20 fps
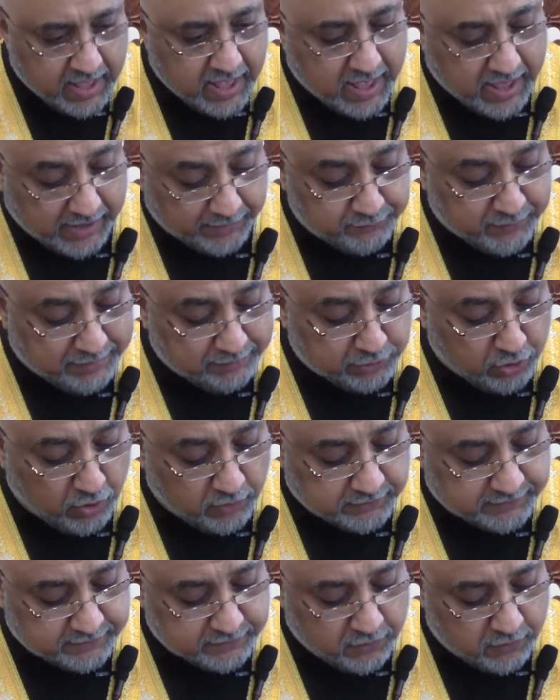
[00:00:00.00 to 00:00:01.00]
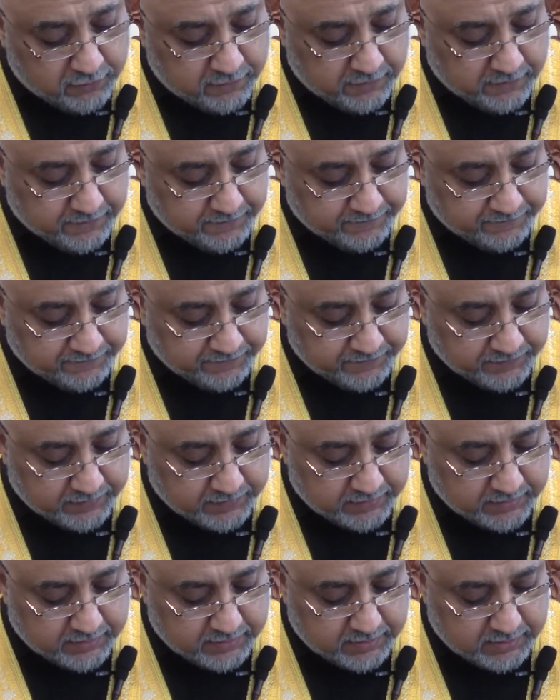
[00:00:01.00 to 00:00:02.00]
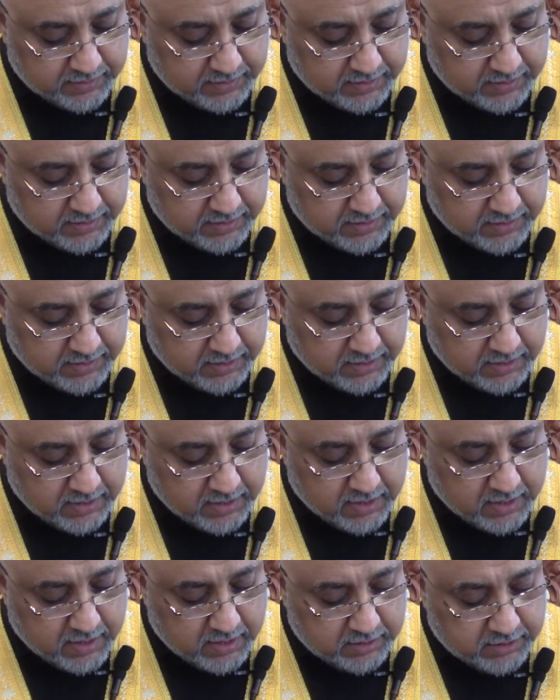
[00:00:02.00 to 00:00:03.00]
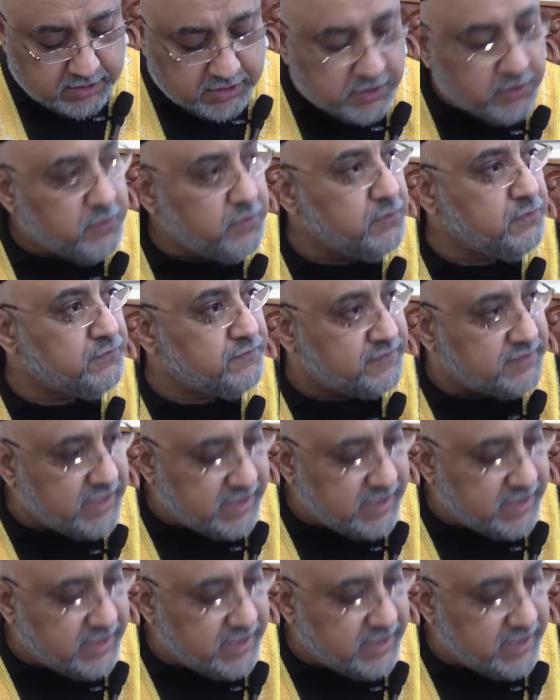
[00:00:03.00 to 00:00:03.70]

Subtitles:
And we will also use